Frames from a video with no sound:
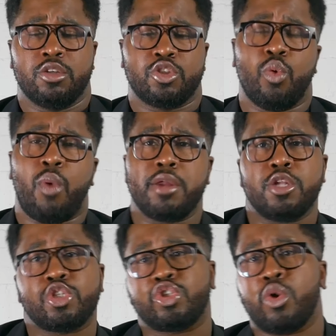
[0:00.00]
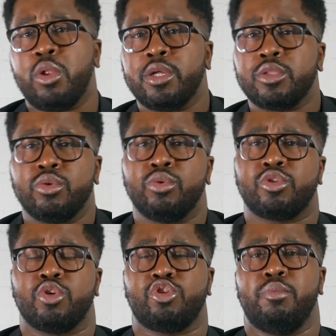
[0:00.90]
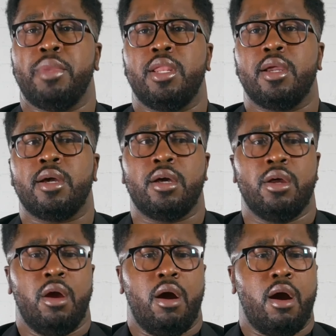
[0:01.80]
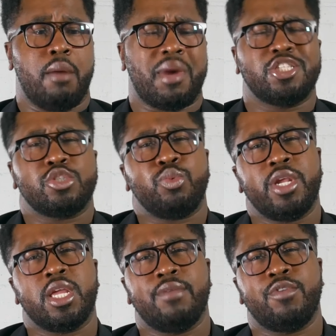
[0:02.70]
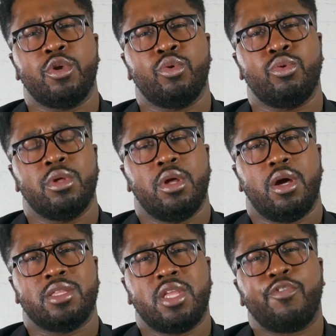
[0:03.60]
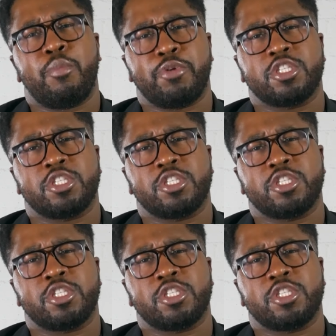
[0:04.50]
So while you're strolling through social media, um, I just want to give you a different